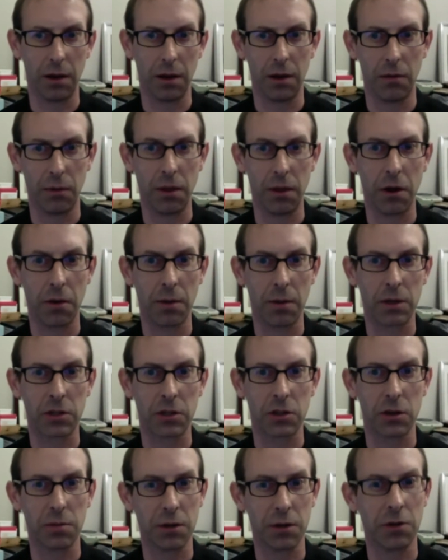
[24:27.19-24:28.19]
with Arabic
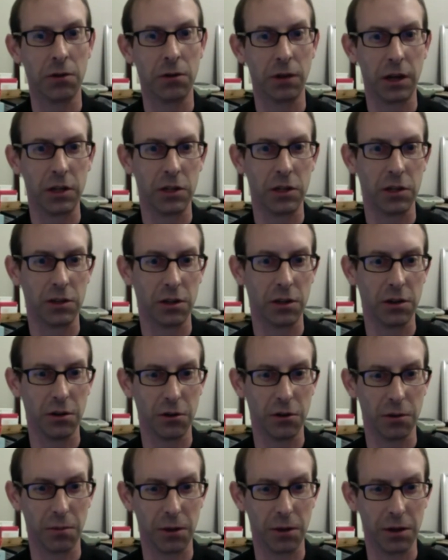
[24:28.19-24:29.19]
script in relation to the
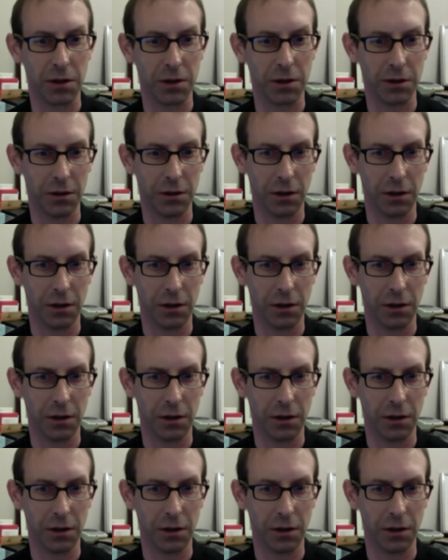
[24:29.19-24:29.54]
European